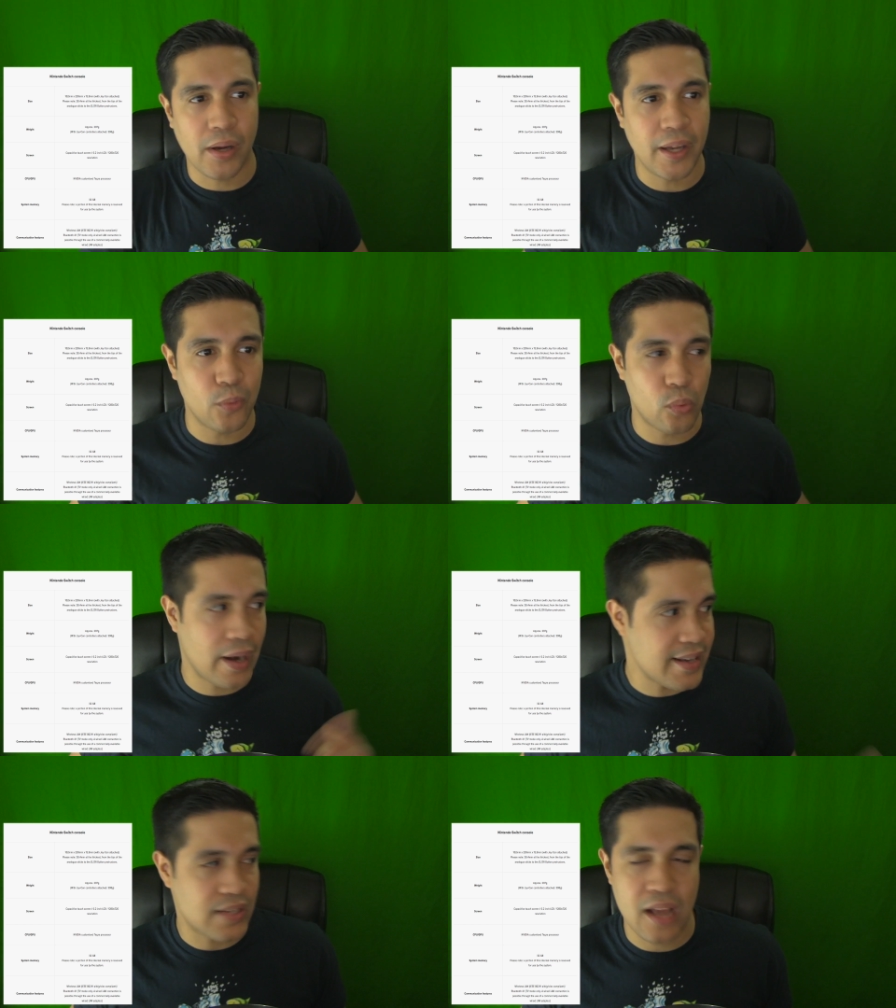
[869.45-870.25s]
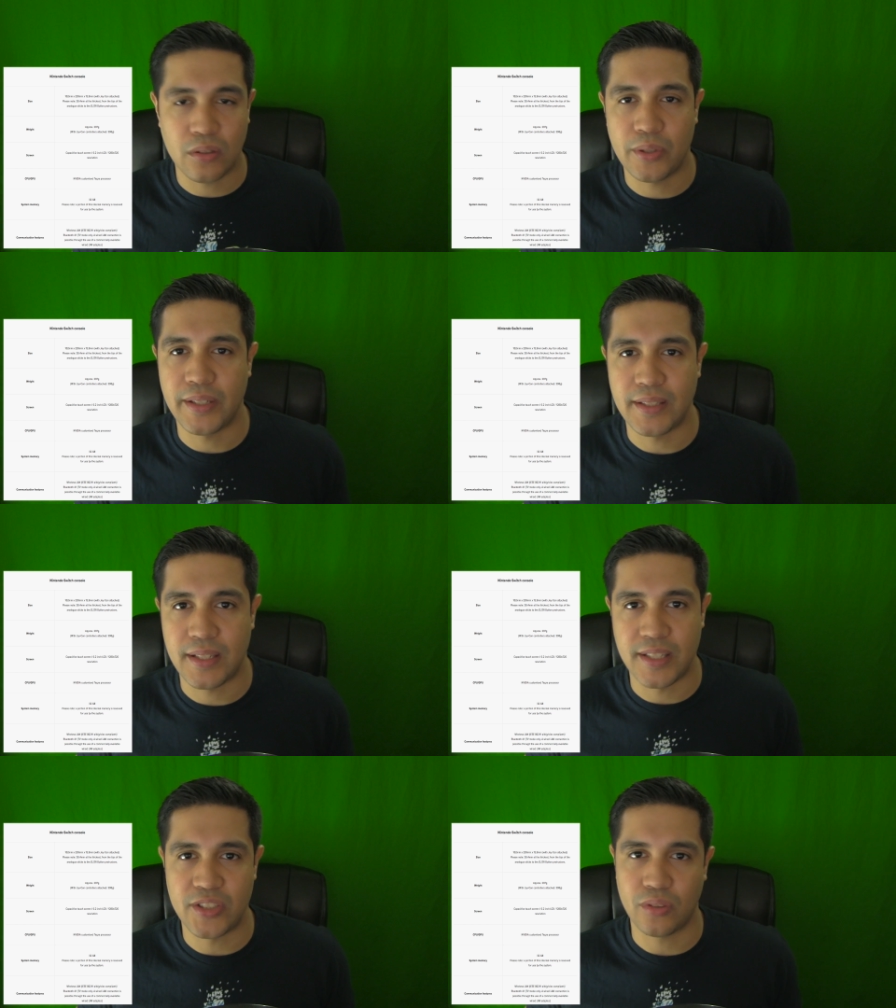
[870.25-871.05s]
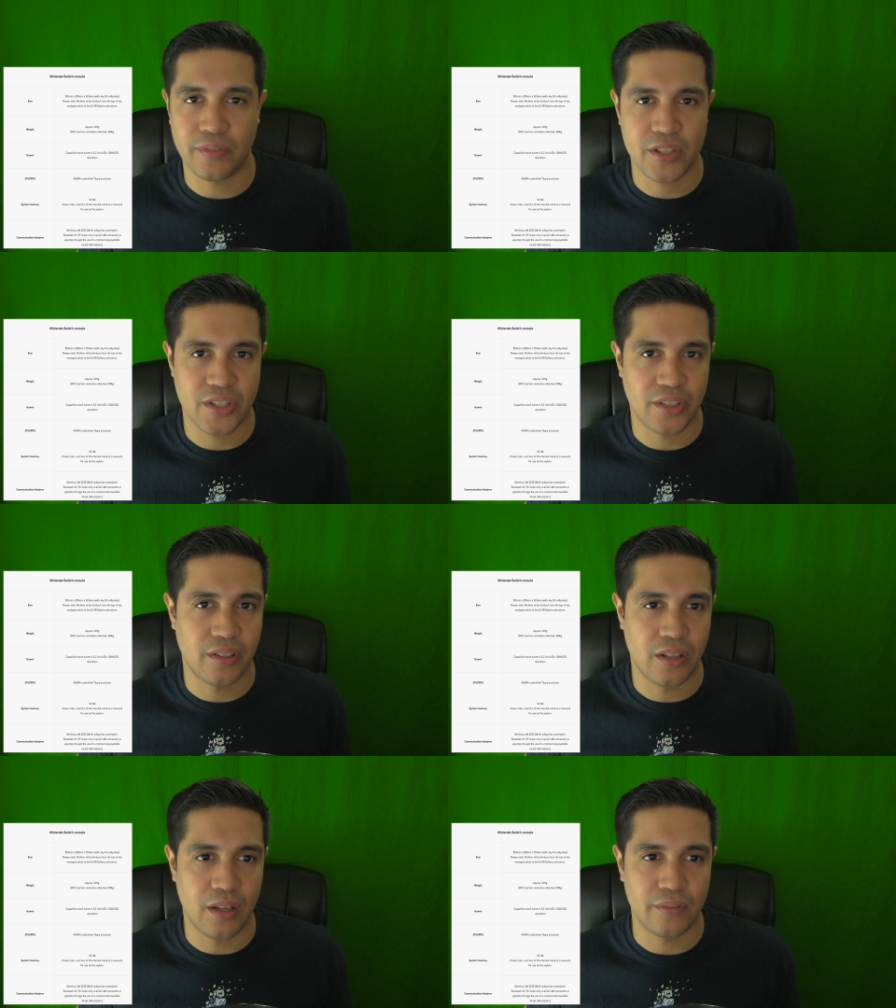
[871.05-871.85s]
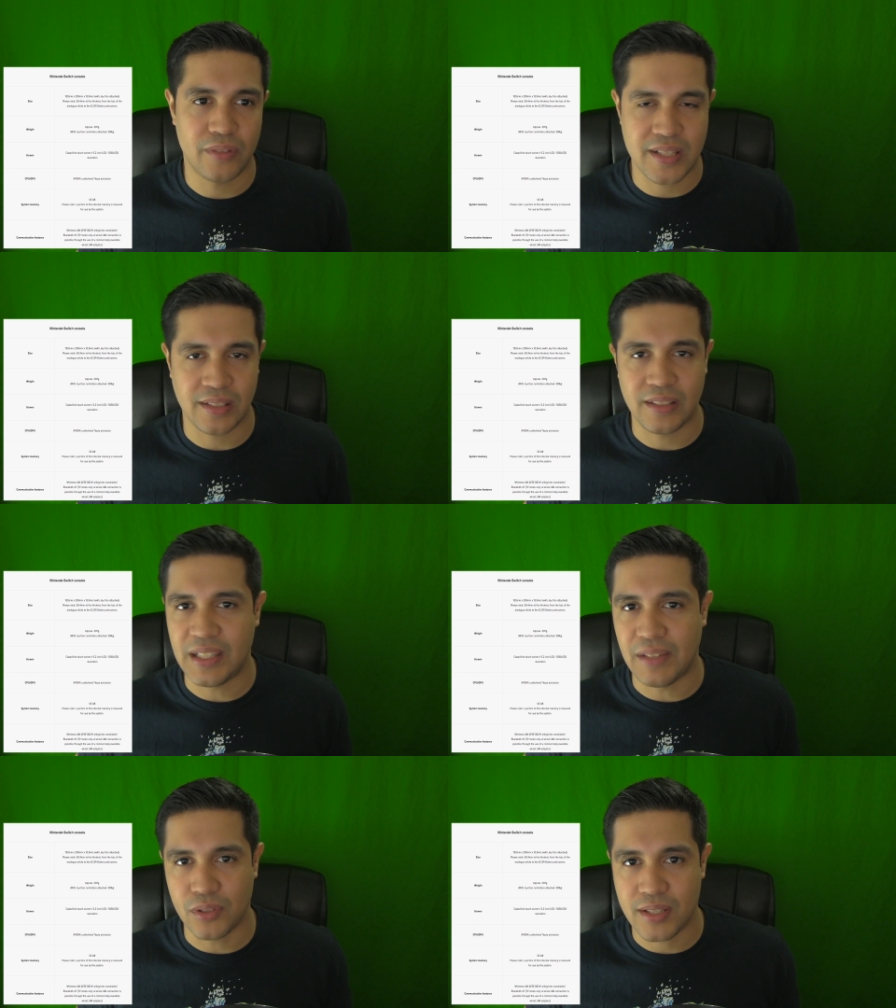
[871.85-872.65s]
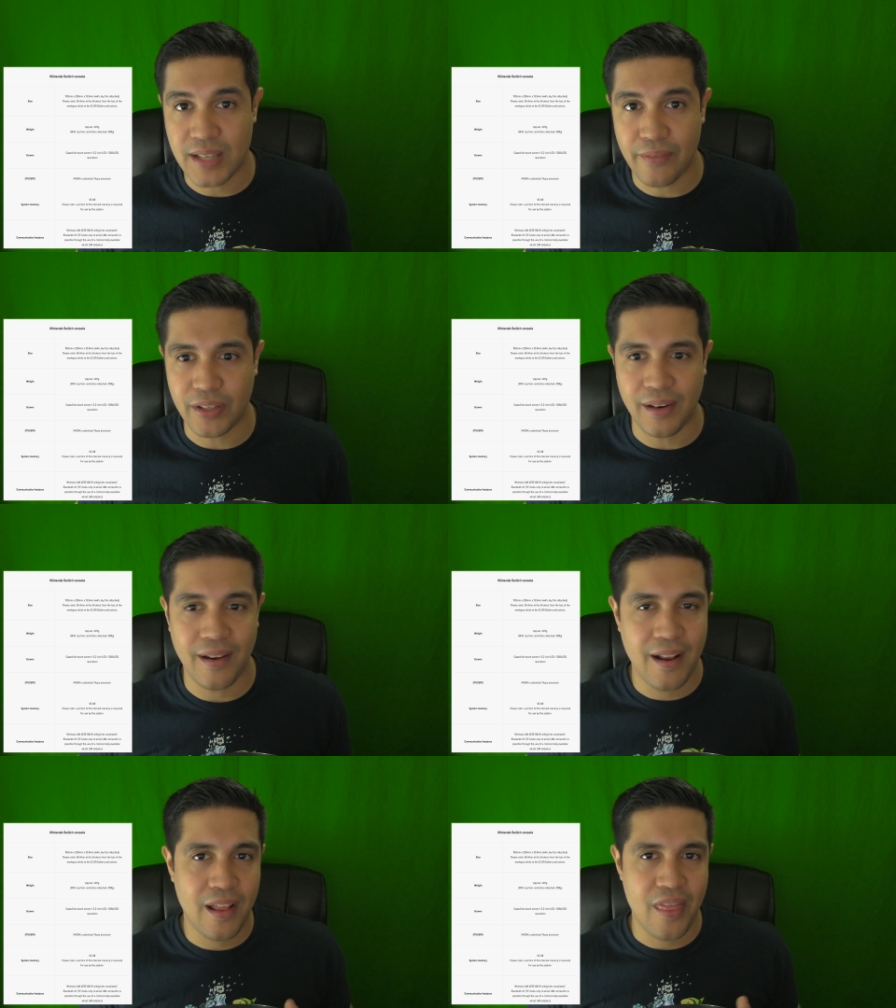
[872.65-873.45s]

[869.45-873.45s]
but when I downloaded the digital version of Resident Evil 7,